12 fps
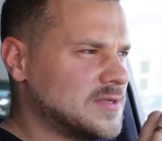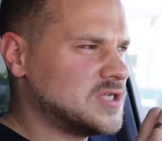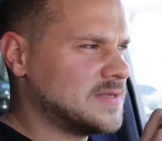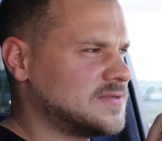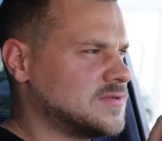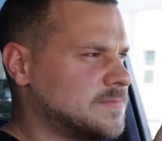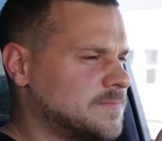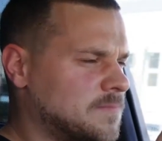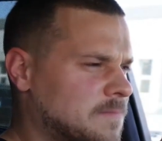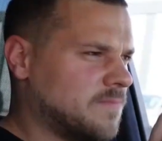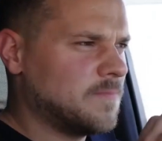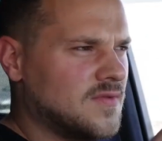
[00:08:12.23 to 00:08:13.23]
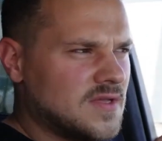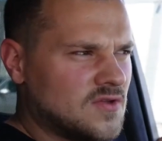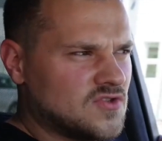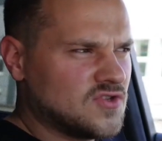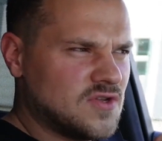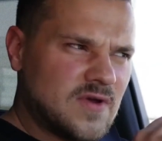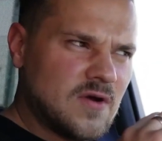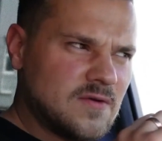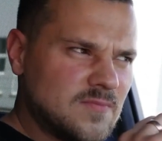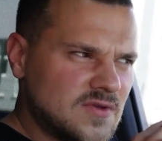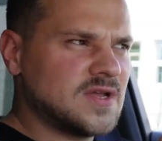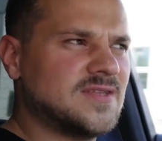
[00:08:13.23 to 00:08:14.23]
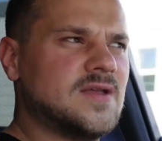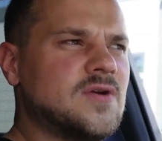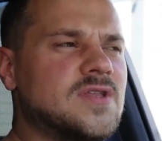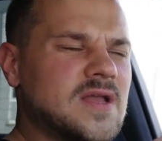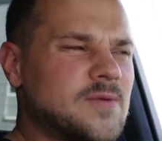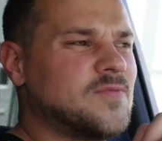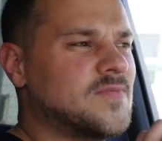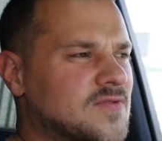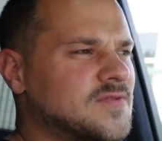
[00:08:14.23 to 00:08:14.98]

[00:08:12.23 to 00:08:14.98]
test because you have a lot of particles now,